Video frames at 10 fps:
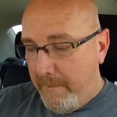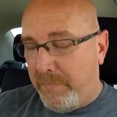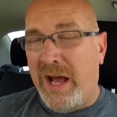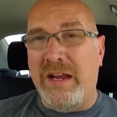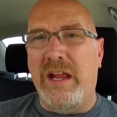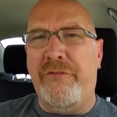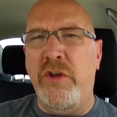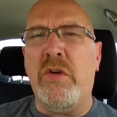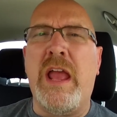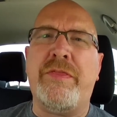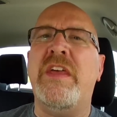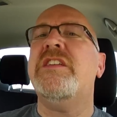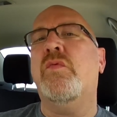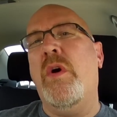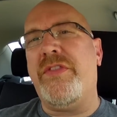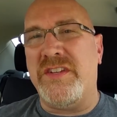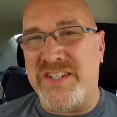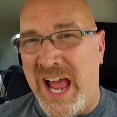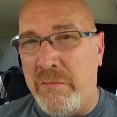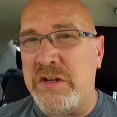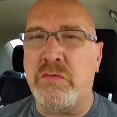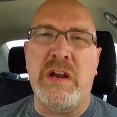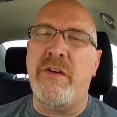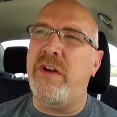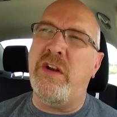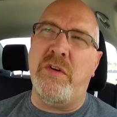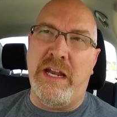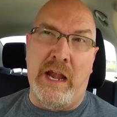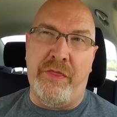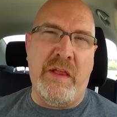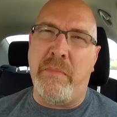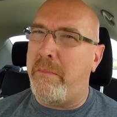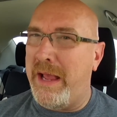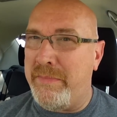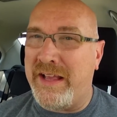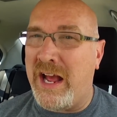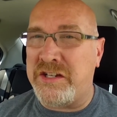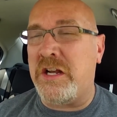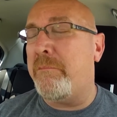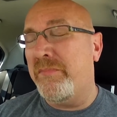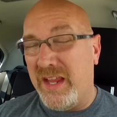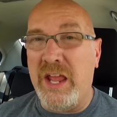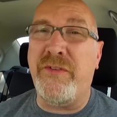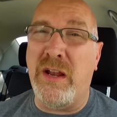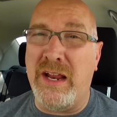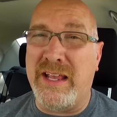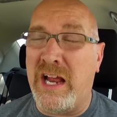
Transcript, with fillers: But if you get this with a sandwich or whatever, you don't need anything but maybe ketchup if you like